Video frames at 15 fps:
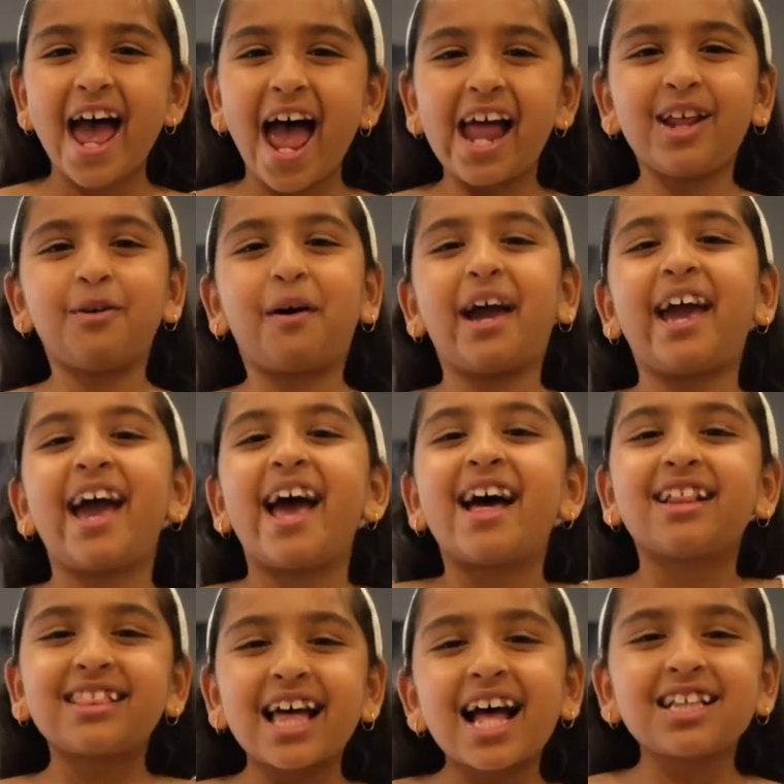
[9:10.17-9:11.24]
Anyway,
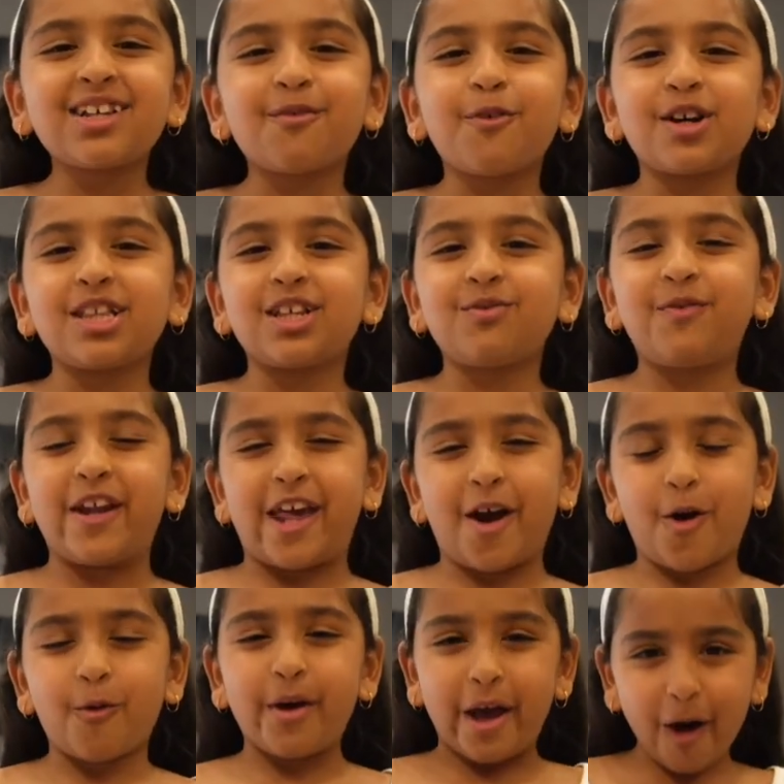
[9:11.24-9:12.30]
that's it for this
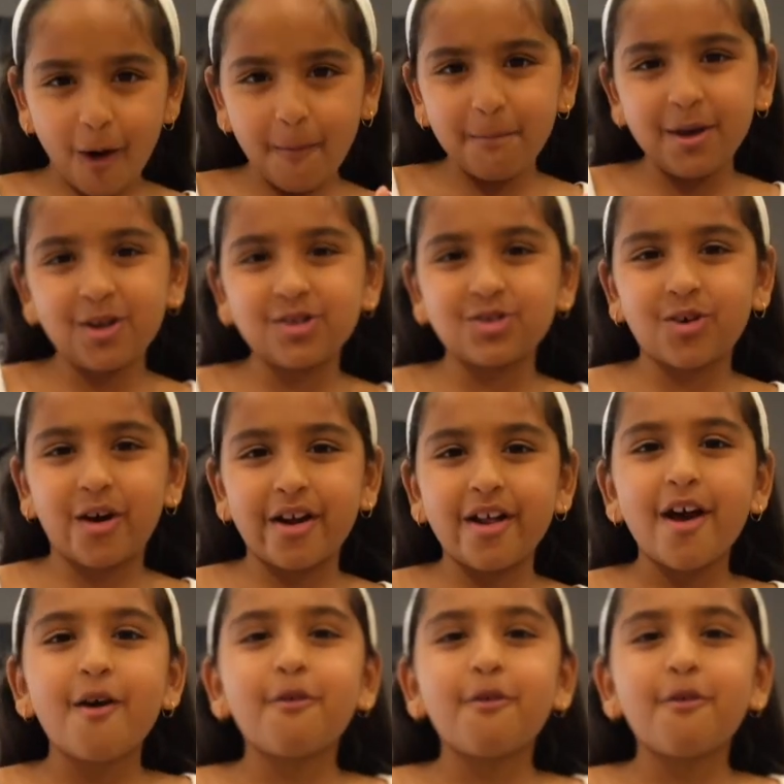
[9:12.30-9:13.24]
video. We hope you enjoyed.